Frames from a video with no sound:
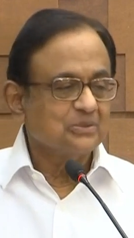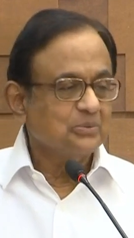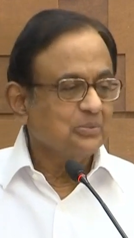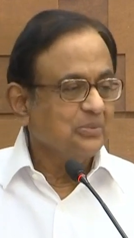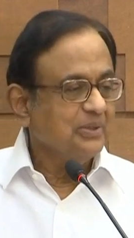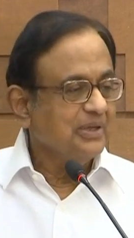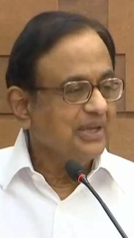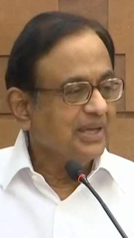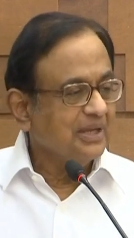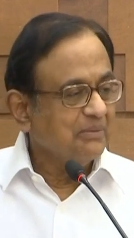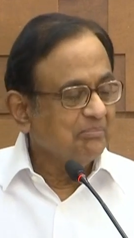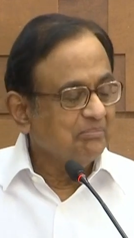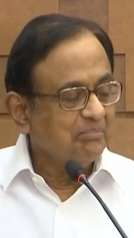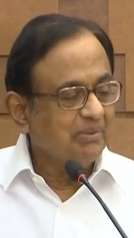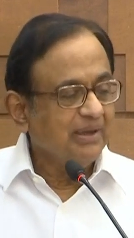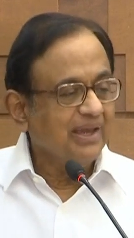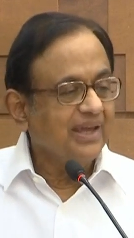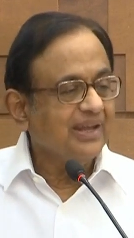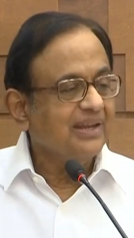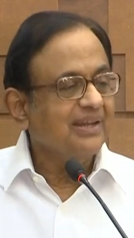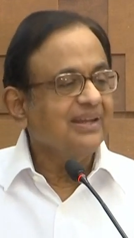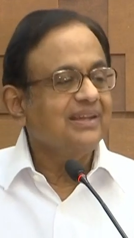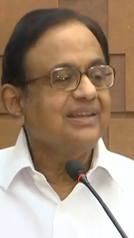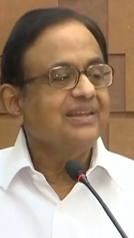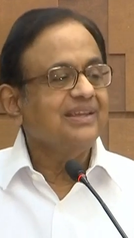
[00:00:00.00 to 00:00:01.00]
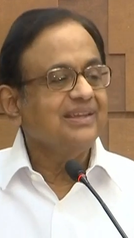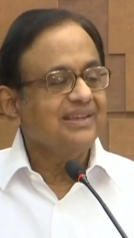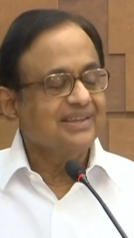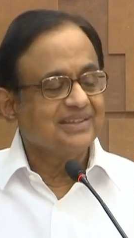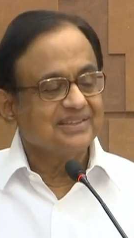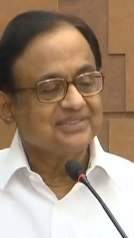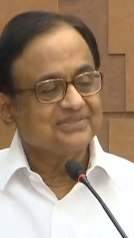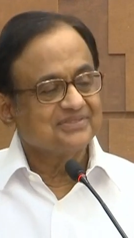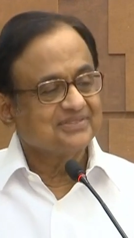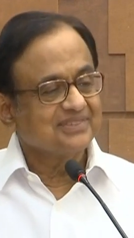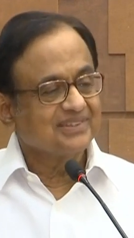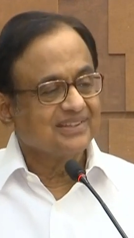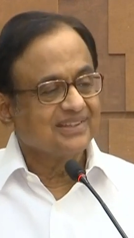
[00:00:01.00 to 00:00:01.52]
we had barely
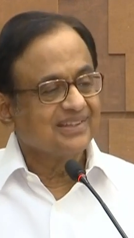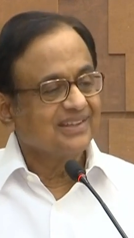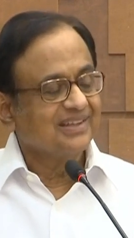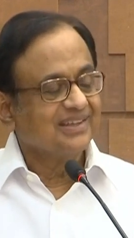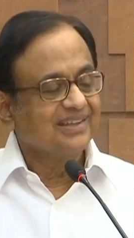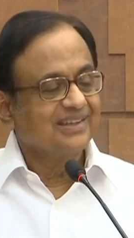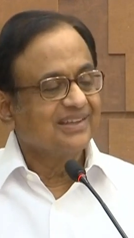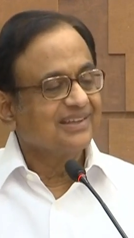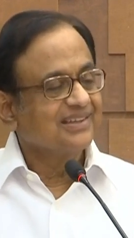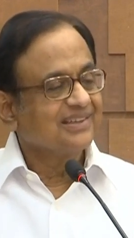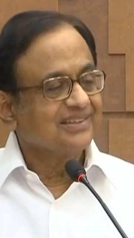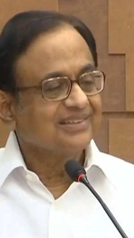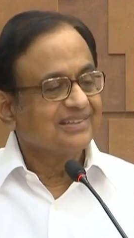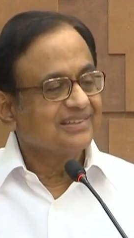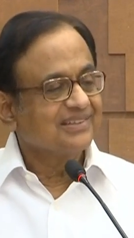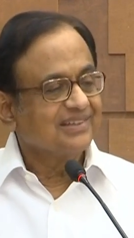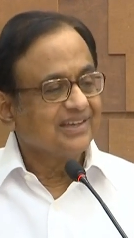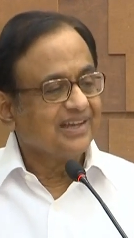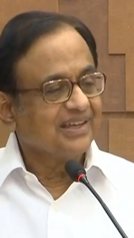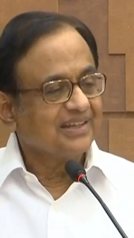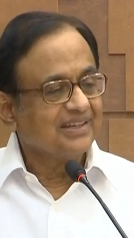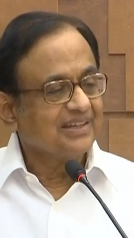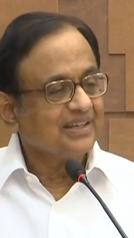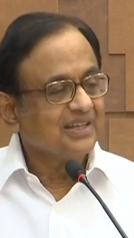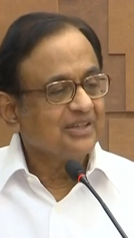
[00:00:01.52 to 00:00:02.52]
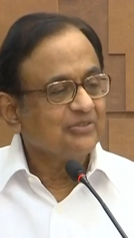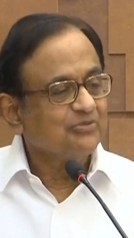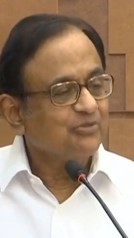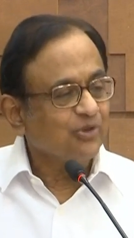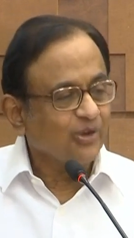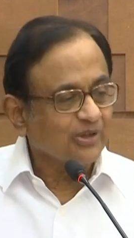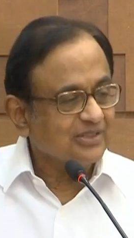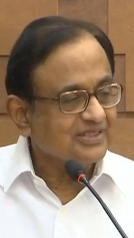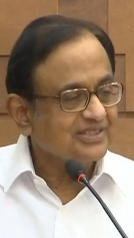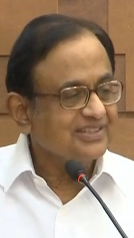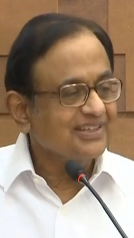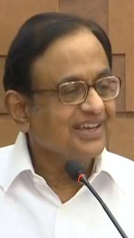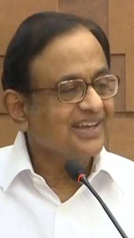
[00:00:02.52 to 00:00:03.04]
140,
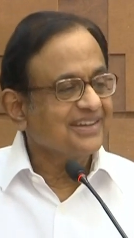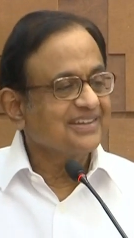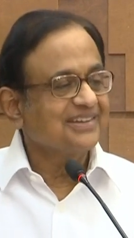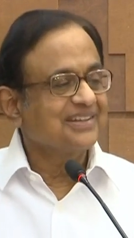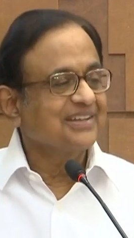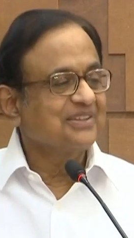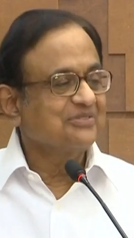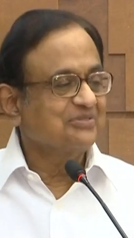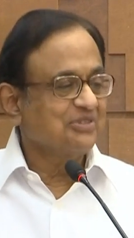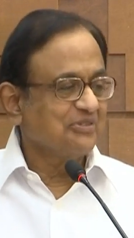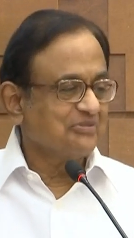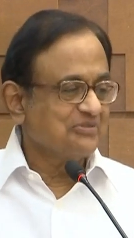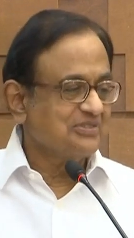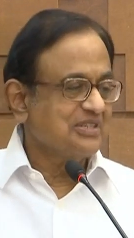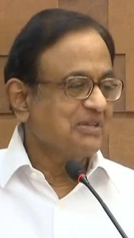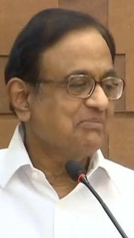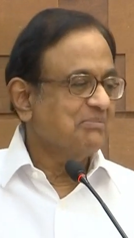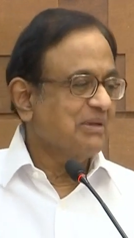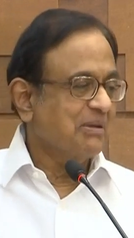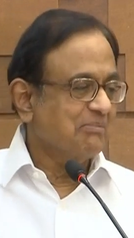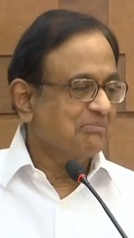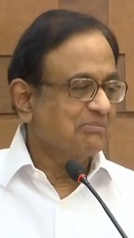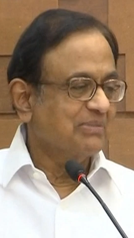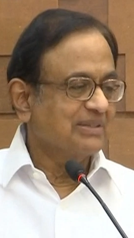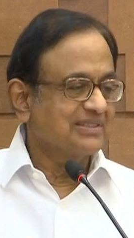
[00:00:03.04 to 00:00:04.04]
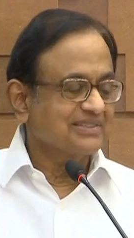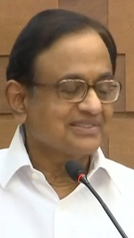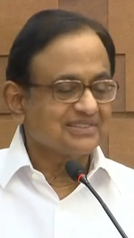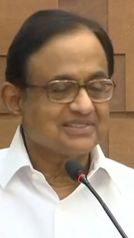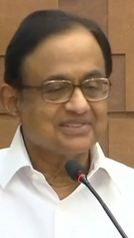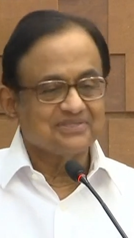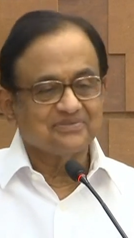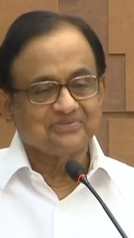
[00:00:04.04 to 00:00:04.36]
150 members.